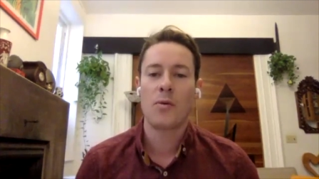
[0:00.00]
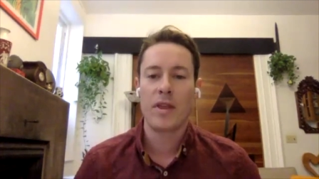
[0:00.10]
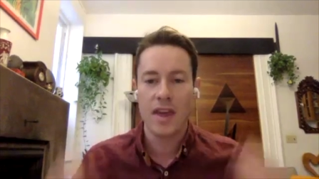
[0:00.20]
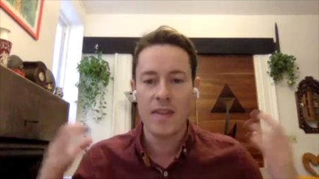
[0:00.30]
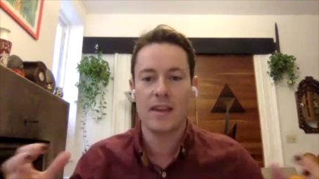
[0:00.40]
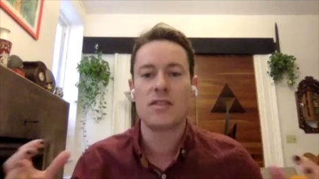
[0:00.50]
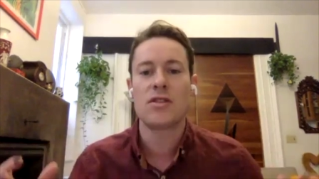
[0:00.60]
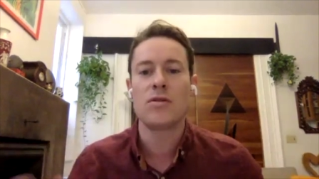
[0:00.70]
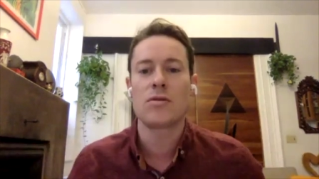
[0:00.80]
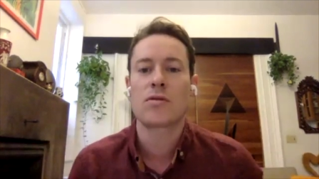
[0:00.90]
within these
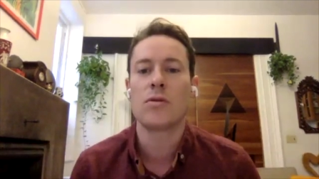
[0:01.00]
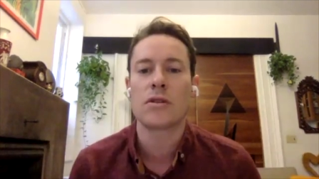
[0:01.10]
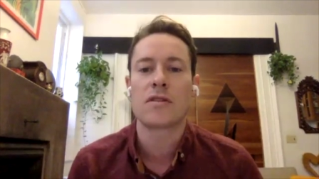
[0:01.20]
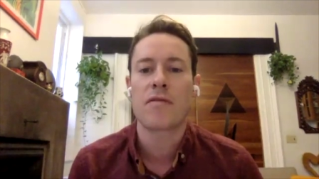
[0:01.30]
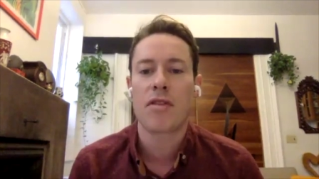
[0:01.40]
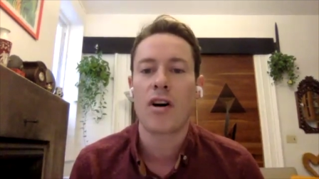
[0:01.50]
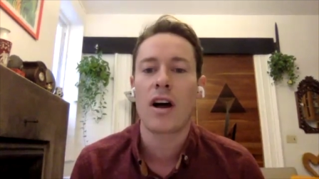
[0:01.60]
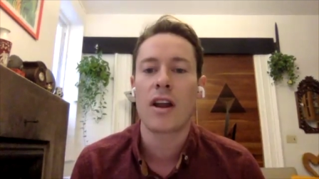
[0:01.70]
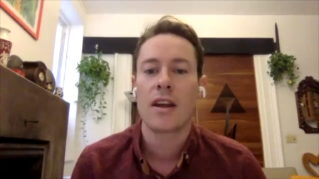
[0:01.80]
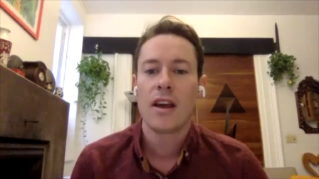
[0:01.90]
two schools of thought.